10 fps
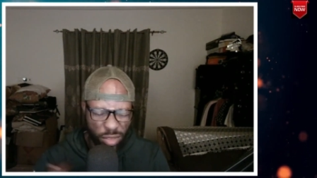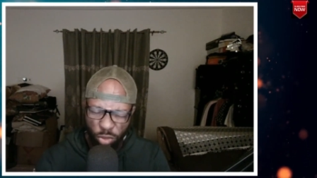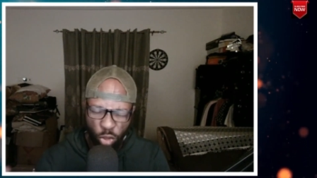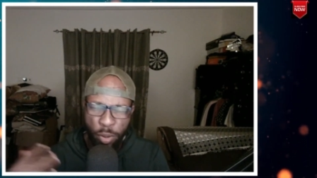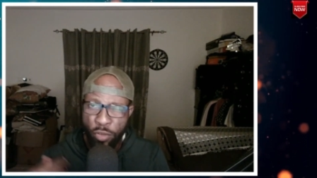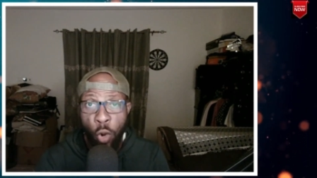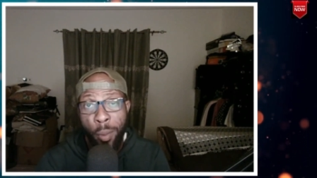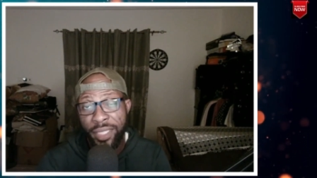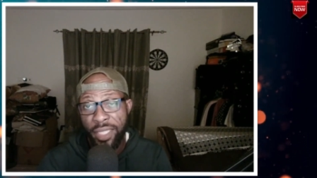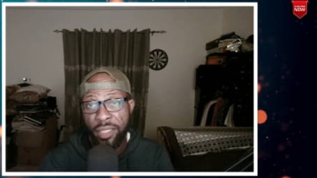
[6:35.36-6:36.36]
you know,
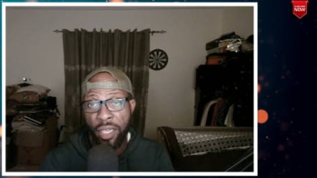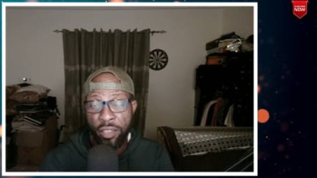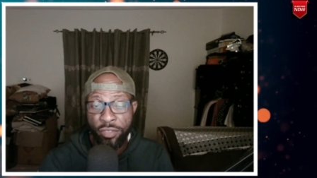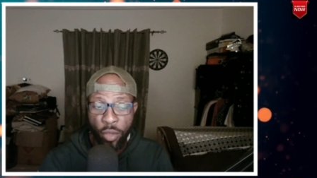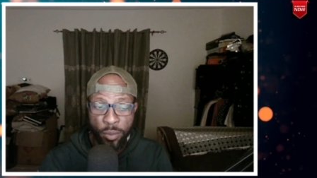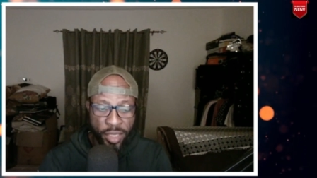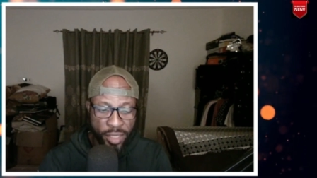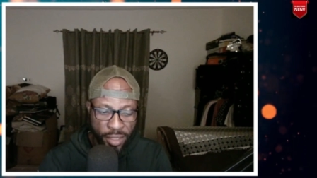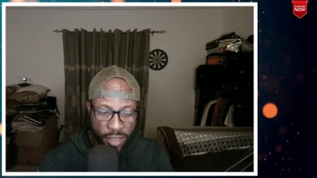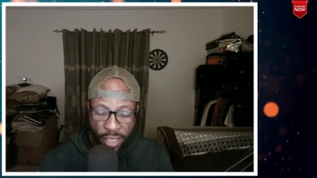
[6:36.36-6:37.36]
performances uh, from
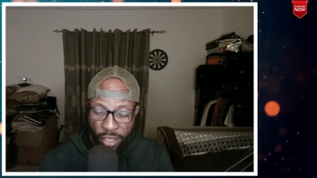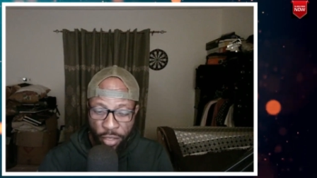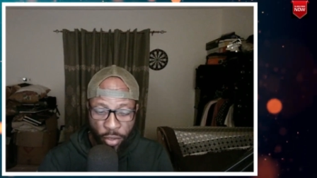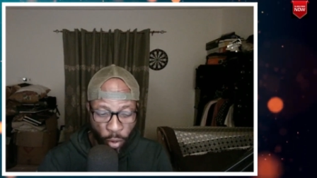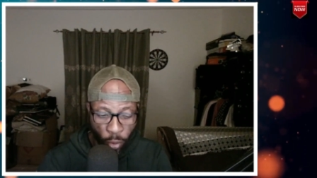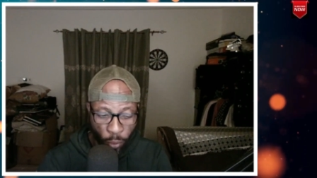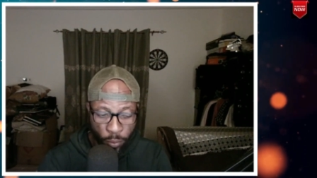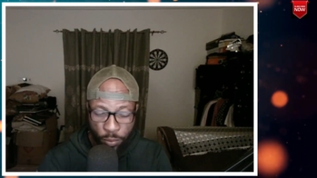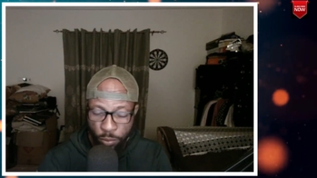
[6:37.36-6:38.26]
this girl.